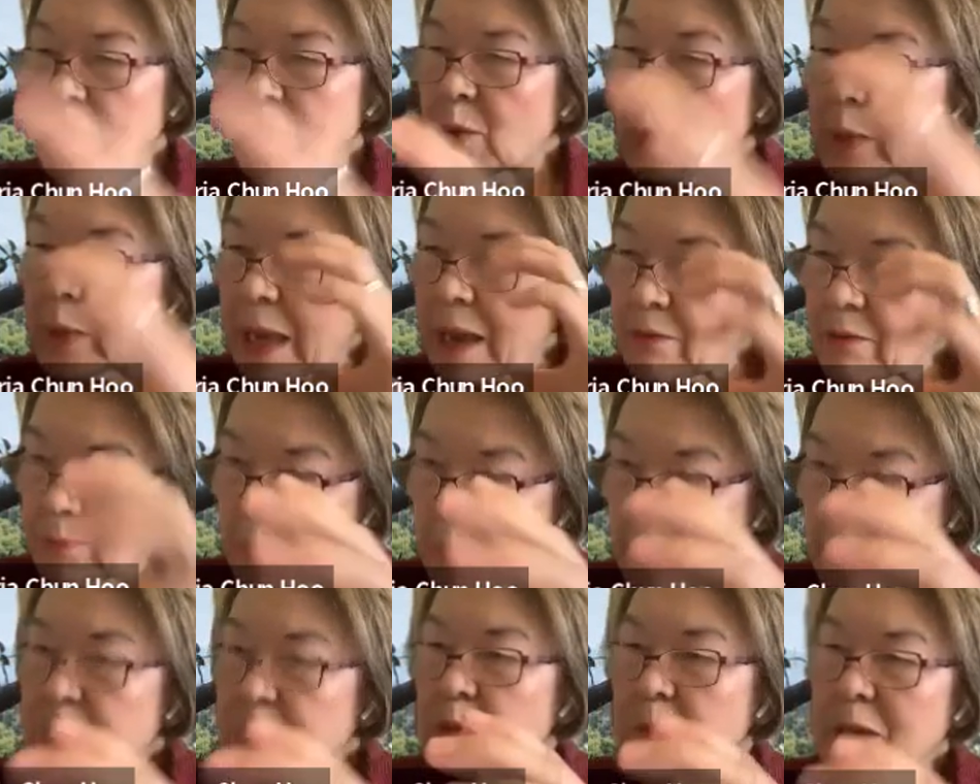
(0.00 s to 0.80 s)
We have
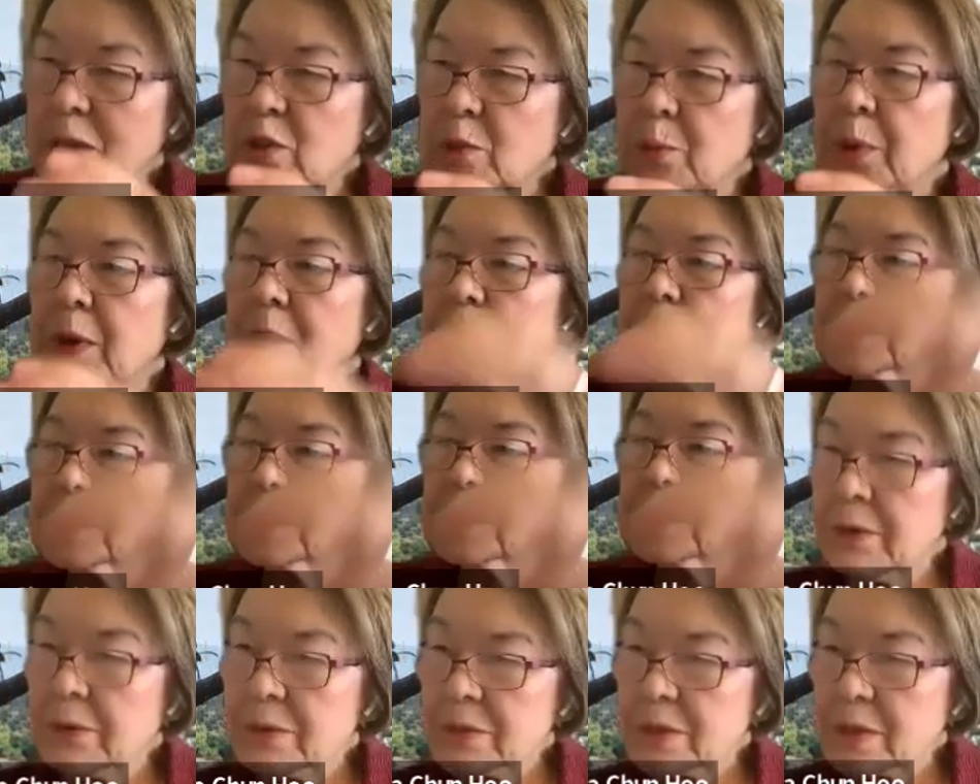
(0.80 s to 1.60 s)
major
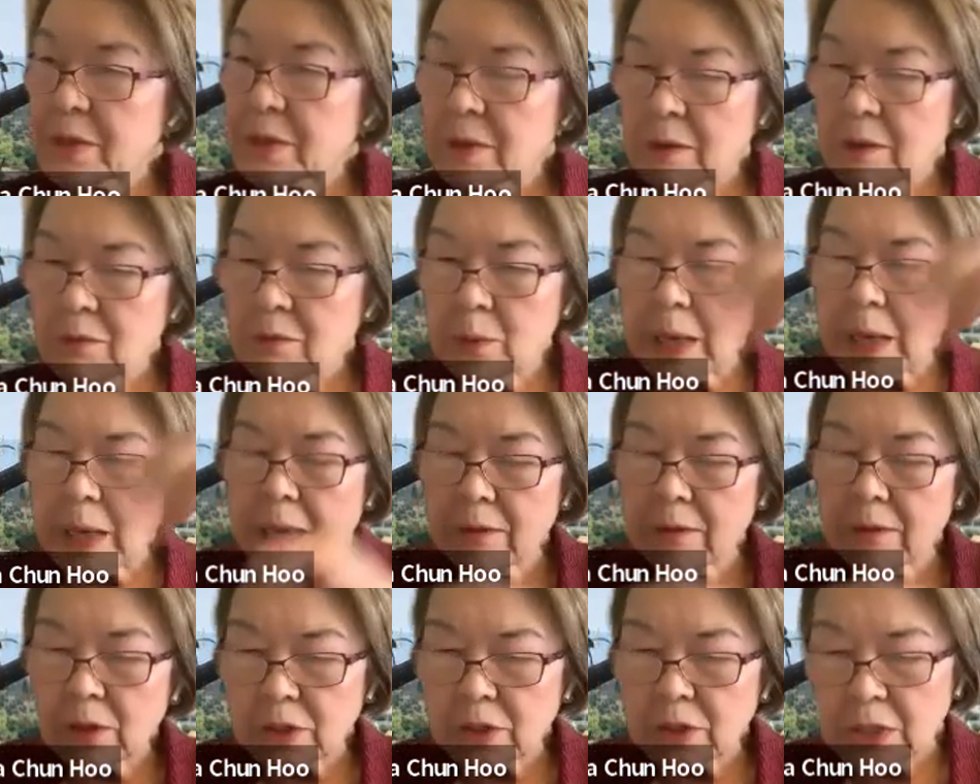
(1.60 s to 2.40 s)
metropolitan areas and then we
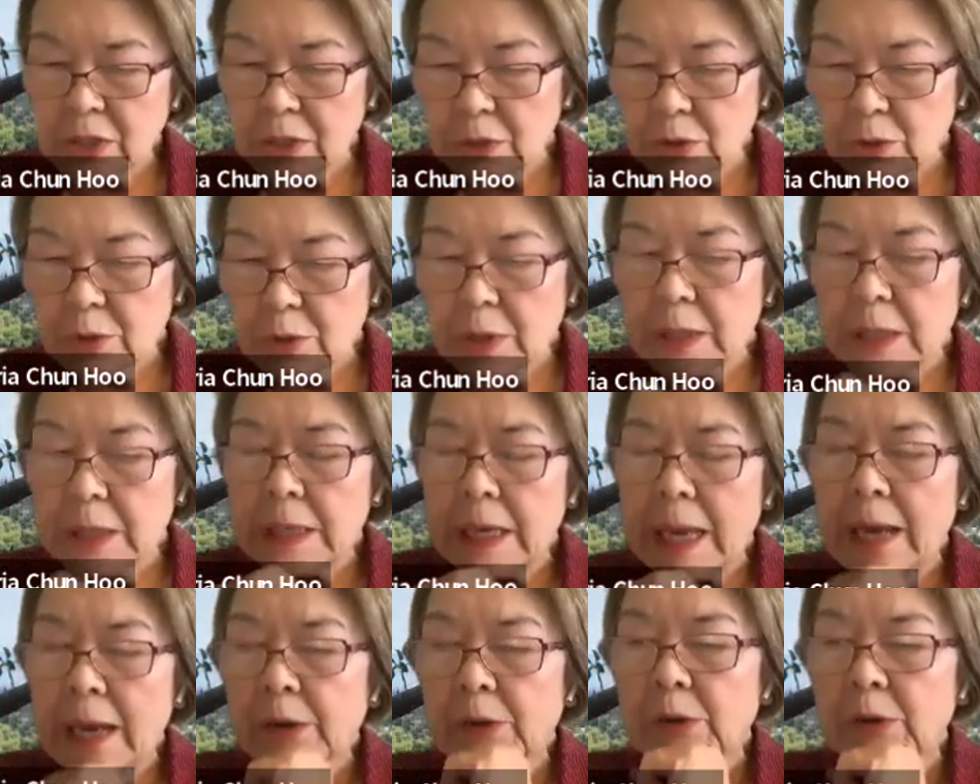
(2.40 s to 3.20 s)
have larger
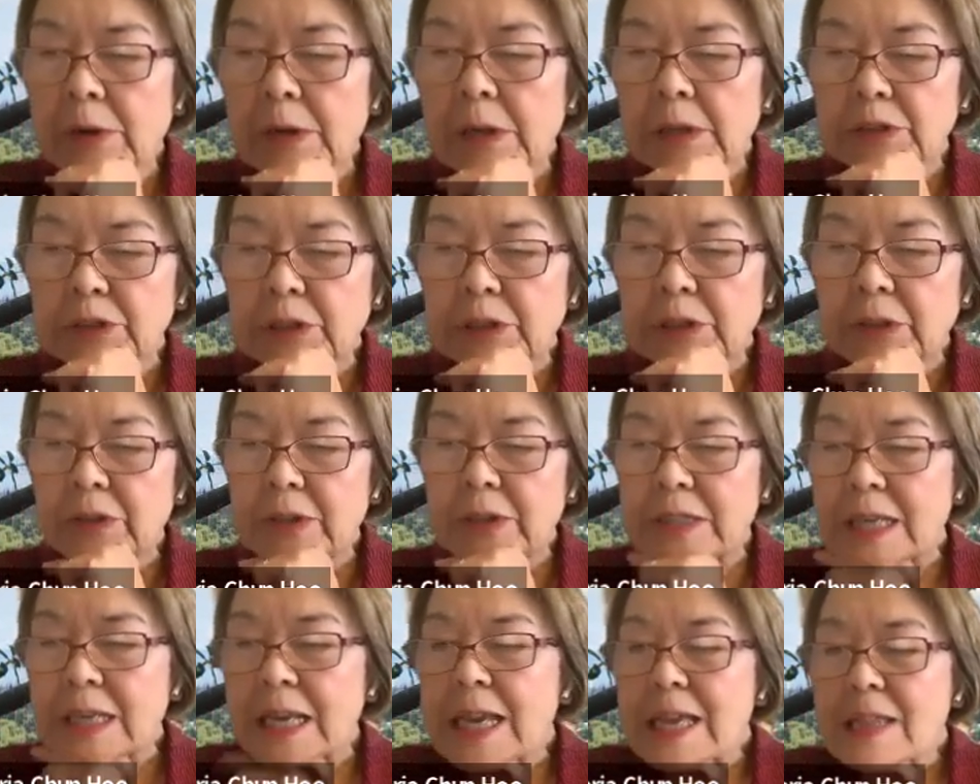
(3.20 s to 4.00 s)
agriculture
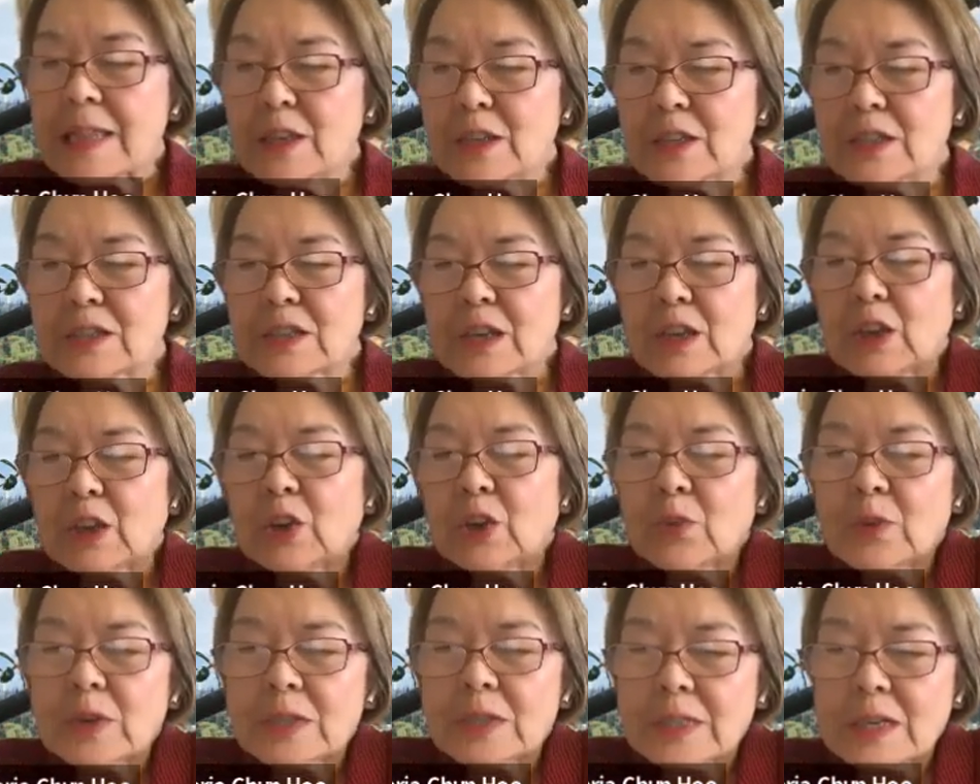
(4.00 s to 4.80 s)
areas. This is a
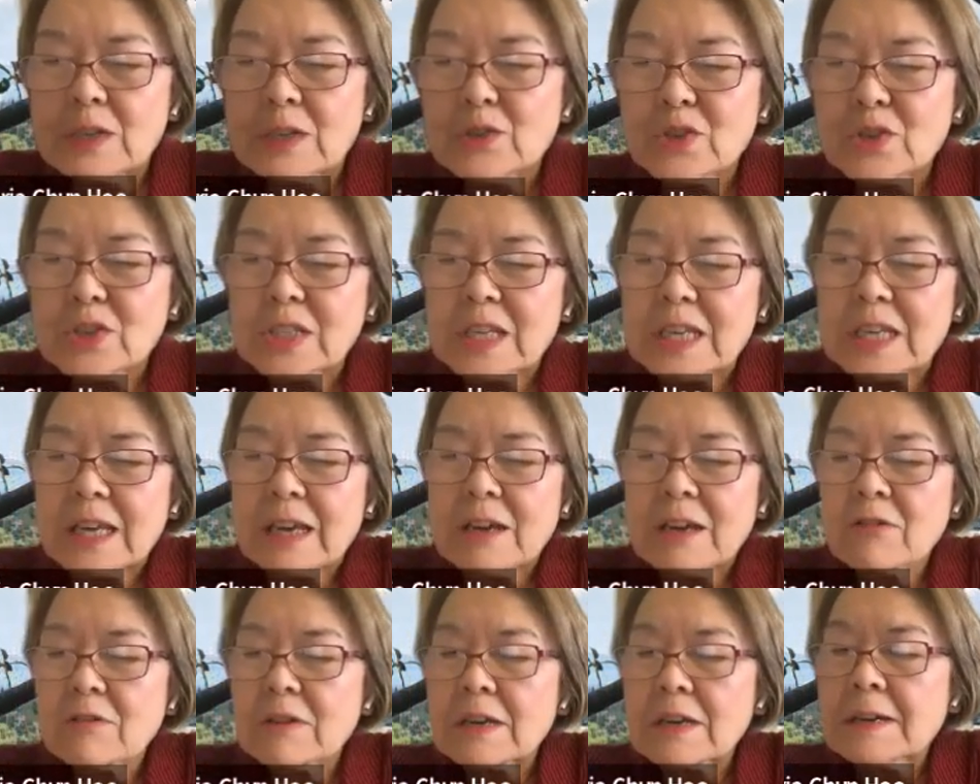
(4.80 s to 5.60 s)
curious, interesting
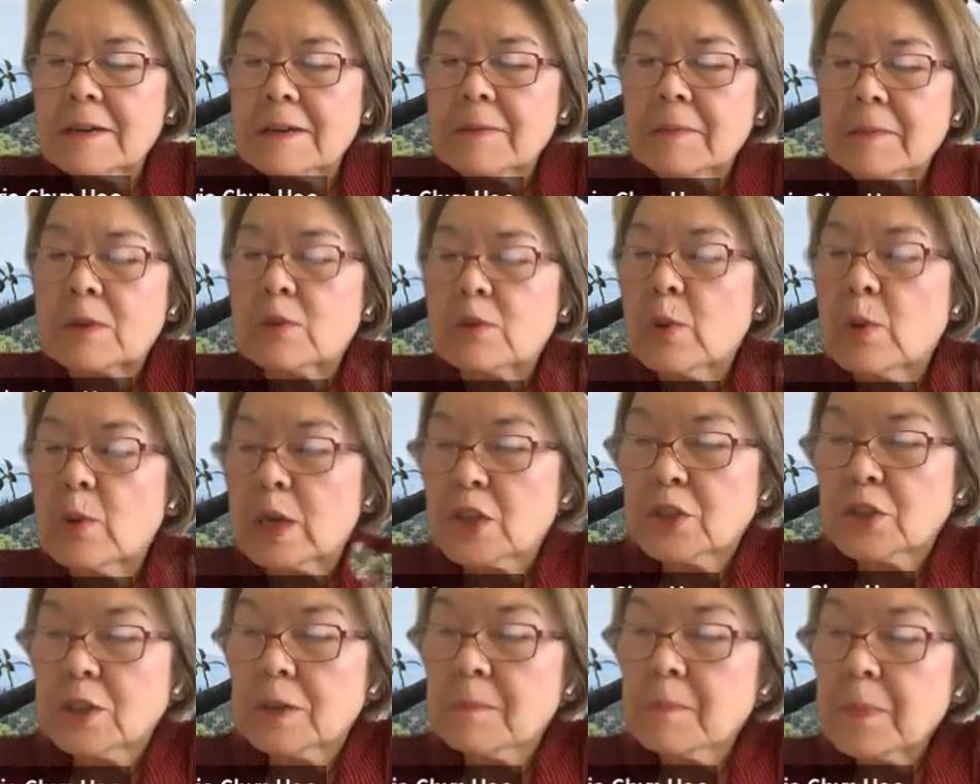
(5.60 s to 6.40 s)
area, a
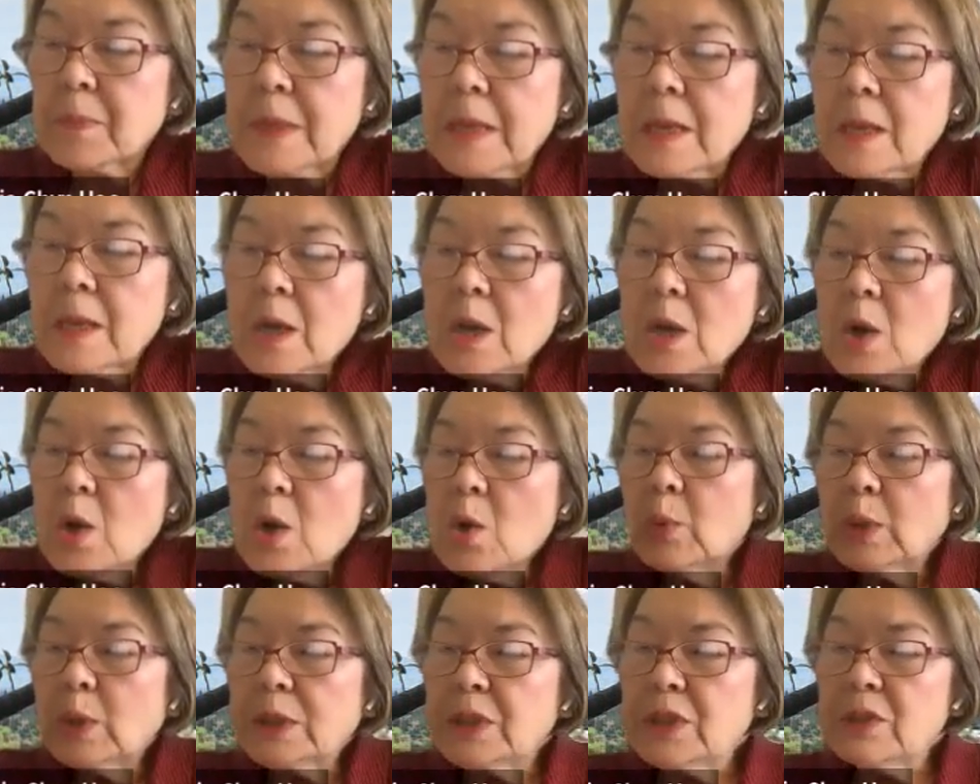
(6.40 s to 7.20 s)
question.
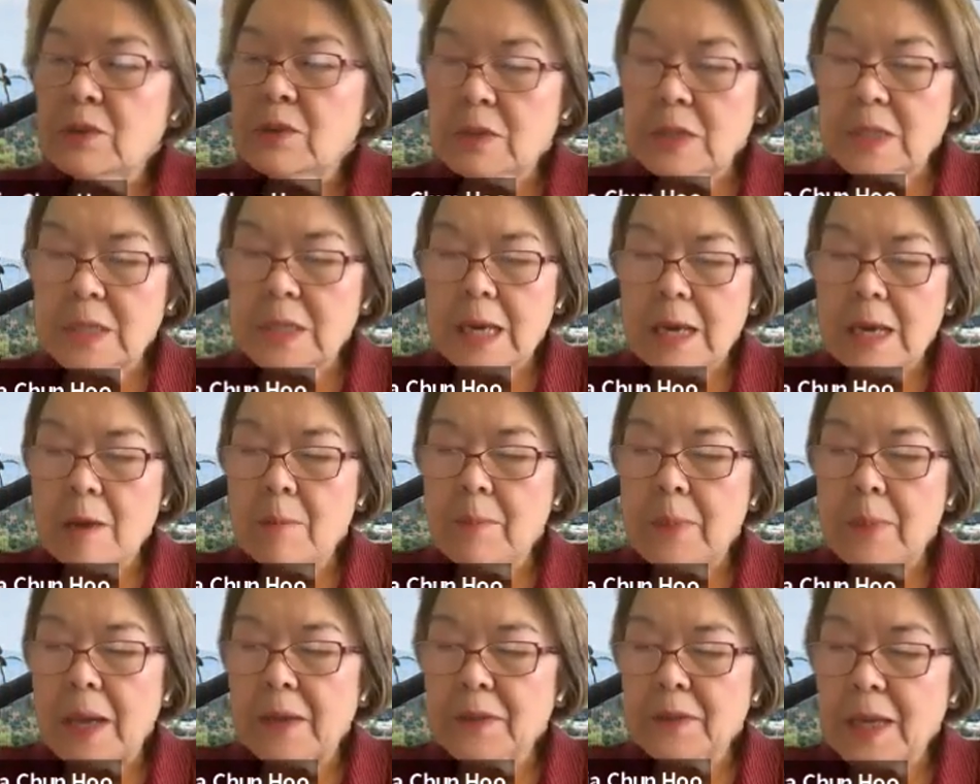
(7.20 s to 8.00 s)
What do you say
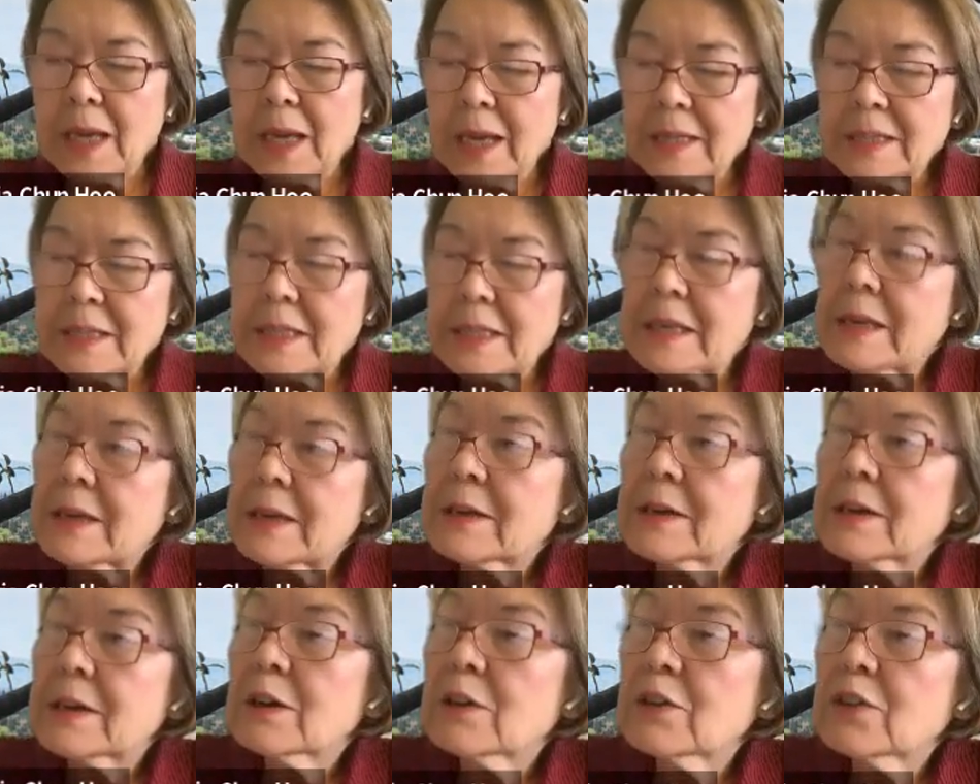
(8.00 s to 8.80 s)
about the
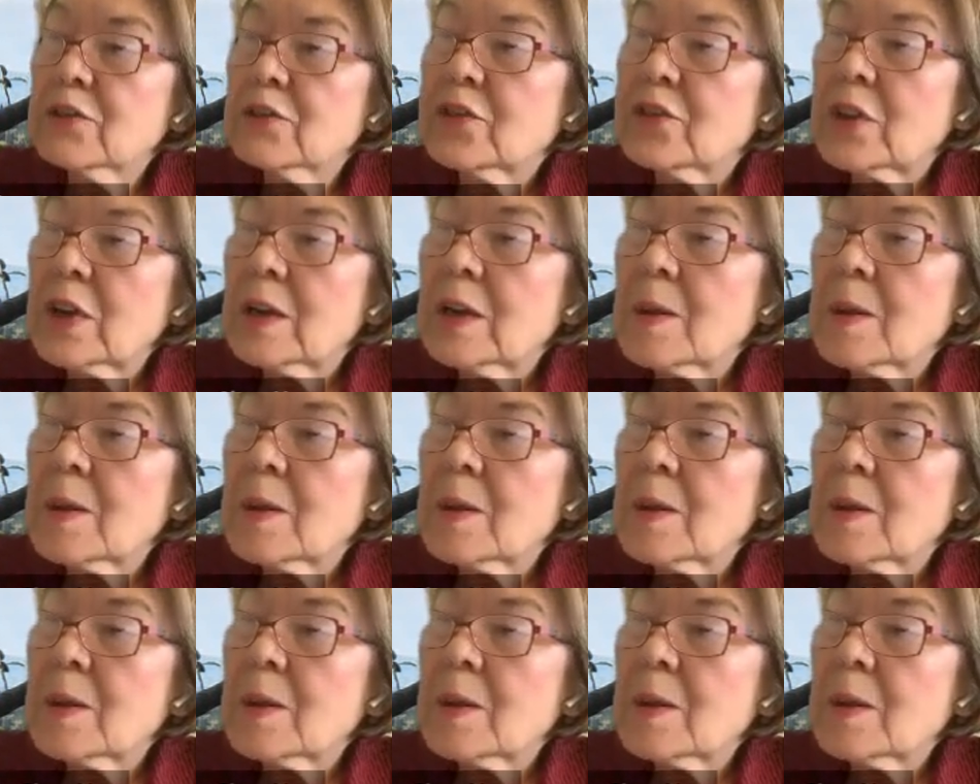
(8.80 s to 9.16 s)
idea of